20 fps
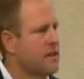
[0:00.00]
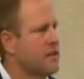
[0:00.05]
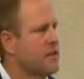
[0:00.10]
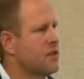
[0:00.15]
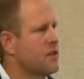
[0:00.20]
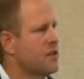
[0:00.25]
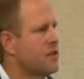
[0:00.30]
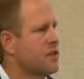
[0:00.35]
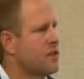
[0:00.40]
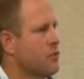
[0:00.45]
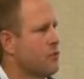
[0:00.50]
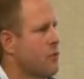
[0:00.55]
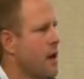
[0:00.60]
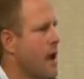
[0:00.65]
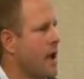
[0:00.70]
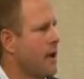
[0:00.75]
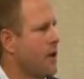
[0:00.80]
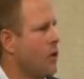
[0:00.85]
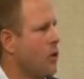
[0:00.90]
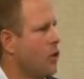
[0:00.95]

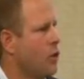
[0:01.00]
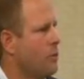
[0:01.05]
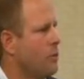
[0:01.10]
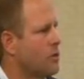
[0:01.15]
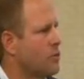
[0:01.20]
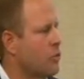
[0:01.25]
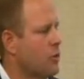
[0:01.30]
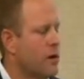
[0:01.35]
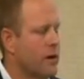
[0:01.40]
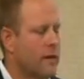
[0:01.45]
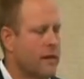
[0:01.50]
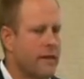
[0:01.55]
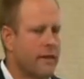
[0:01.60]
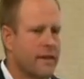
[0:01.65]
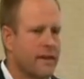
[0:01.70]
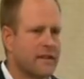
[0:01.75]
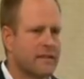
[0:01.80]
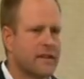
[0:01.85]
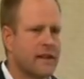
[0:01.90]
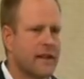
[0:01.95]
The ride home is one
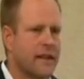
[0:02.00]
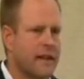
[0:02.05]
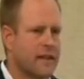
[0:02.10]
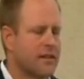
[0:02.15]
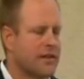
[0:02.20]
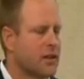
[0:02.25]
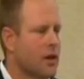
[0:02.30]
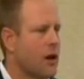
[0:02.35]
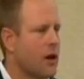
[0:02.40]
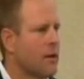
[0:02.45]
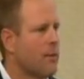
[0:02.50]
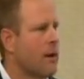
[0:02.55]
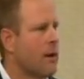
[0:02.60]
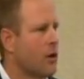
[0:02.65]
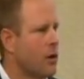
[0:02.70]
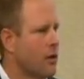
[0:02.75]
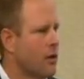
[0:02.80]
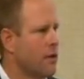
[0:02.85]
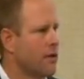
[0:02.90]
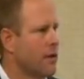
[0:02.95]
of the things that kids
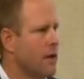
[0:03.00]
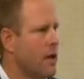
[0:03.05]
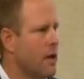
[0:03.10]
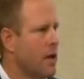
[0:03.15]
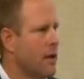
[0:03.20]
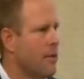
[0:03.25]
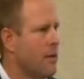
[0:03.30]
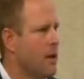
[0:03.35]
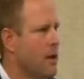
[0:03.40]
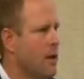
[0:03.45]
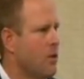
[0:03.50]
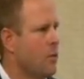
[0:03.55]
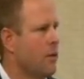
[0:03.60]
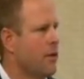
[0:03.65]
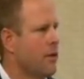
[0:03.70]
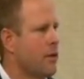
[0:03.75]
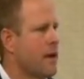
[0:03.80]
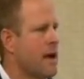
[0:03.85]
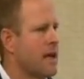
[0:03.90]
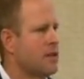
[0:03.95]
talk about all the time
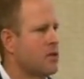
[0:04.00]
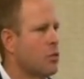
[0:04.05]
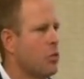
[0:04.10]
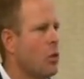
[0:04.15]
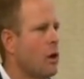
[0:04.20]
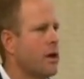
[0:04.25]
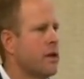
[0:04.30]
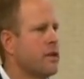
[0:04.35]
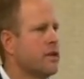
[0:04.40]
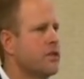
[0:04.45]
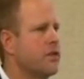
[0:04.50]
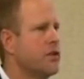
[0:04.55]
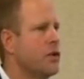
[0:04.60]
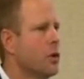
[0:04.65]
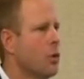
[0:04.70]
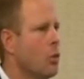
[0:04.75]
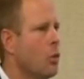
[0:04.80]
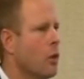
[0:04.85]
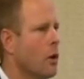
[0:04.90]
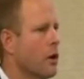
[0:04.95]
when they're asked, what
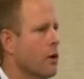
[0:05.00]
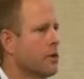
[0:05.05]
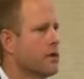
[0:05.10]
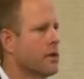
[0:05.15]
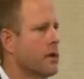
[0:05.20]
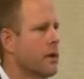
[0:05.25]
is your